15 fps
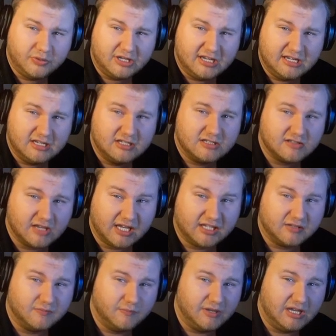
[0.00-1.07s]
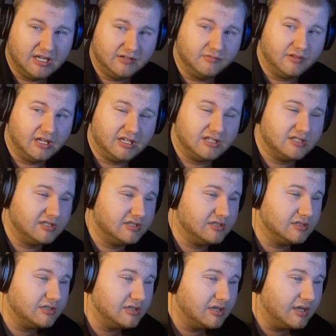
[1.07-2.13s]
he's, like, being, like,
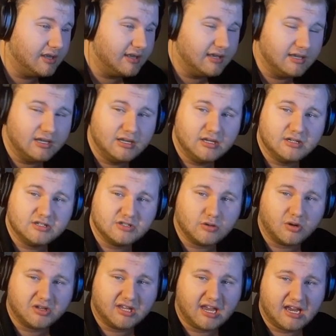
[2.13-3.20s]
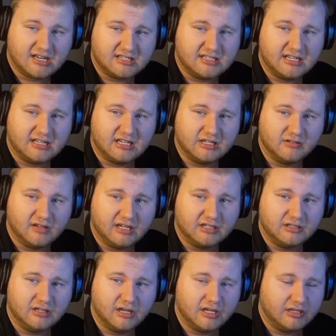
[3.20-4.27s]
sarcastic and,
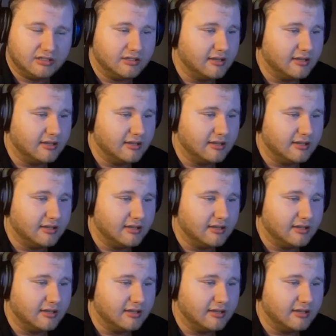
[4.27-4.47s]
like, not